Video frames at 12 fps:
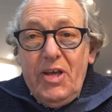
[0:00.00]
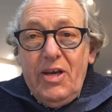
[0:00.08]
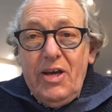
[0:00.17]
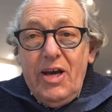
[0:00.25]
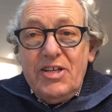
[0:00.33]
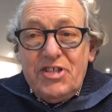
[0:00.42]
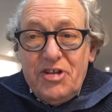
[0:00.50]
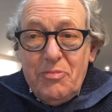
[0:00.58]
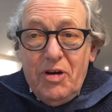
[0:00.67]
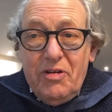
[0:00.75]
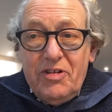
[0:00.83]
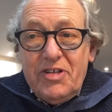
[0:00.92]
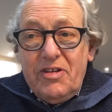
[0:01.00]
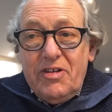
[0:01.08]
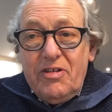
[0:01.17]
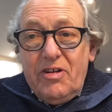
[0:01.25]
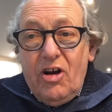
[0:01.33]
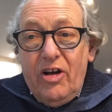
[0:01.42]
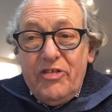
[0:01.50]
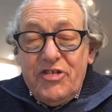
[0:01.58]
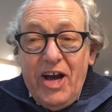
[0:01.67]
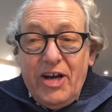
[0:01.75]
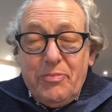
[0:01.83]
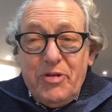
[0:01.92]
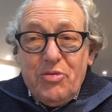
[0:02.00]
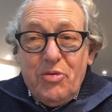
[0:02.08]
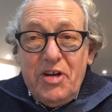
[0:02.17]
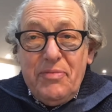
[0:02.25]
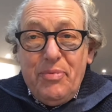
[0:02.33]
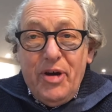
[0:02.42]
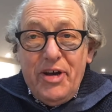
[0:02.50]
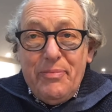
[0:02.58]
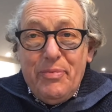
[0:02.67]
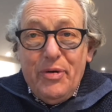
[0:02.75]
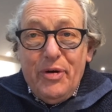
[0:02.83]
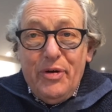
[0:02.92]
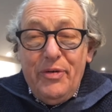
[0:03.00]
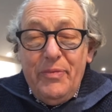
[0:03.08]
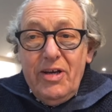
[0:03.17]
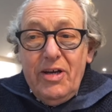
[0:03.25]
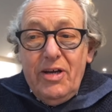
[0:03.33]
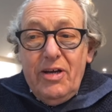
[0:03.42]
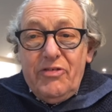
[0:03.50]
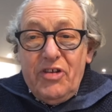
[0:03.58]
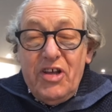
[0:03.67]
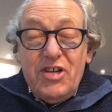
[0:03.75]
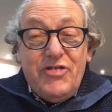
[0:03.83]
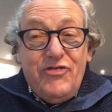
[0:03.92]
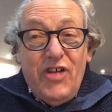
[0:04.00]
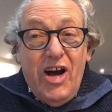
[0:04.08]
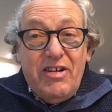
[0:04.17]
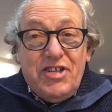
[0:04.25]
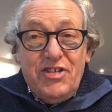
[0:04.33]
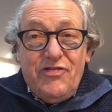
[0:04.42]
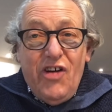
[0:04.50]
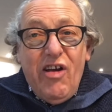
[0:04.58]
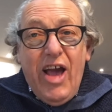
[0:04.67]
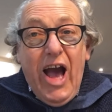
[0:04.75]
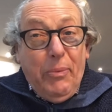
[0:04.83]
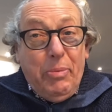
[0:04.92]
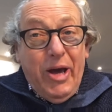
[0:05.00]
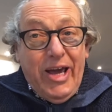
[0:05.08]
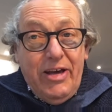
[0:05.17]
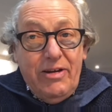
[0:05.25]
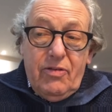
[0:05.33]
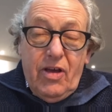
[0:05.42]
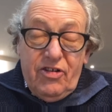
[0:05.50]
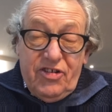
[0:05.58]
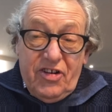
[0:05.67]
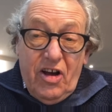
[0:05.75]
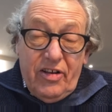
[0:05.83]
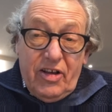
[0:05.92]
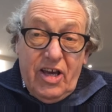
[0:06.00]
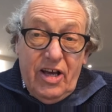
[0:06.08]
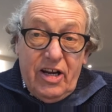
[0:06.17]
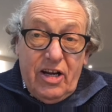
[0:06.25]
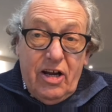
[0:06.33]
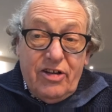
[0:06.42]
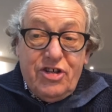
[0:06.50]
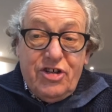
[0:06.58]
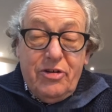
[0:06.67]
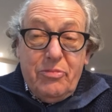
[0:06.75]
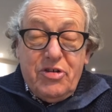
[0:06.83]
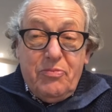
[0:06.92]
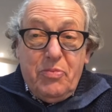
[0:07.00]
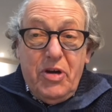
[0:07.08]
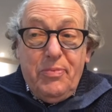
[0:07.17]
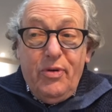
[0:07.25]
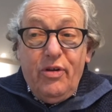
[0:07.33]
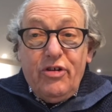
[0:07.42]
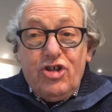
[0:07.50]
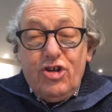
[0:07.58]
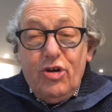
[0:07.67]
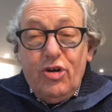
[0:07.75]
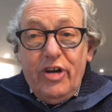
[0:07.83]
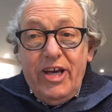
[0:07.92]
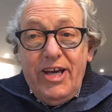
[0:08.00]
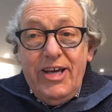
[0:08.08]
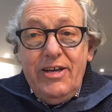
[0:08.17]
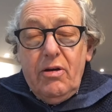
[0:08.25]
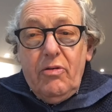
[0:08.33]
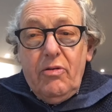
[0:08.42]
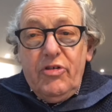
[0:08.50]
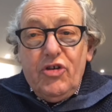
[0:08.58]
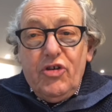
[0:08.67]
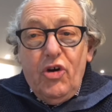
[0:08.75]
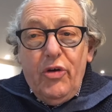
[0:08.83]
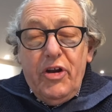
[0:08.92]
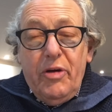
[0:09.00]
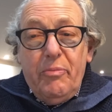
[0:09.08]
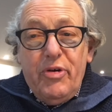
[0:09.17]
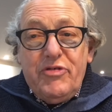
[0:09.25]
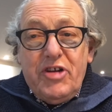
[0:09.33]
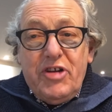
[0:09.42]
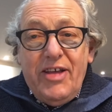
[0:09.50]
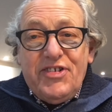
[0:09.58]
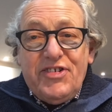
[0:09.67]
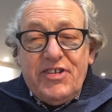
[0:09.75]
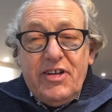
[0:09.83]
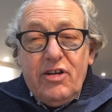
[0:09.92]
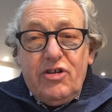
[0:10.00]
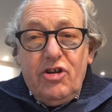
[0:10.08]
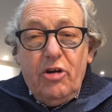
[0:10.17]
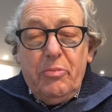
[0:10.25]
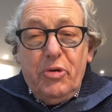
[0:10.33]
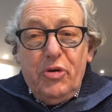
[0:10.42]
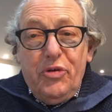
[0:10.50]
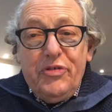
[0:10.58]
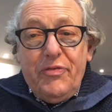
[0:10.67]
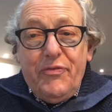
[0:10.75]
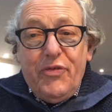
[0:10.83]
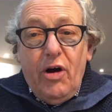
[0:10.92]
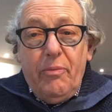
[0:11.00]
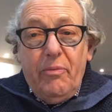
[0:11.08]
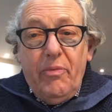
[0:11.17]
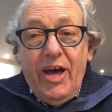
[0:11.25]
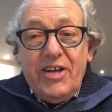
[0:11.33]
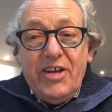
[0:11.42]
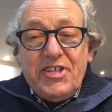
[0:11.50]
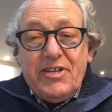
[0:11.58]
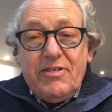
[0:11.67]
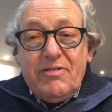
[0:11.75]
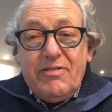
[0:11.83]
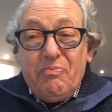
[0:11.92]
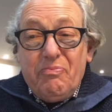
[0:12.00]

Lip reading: intimate contact between people. So this virus is very happy. It'll start killing large numbers of people shortly. We saw the number of deaths doubled from last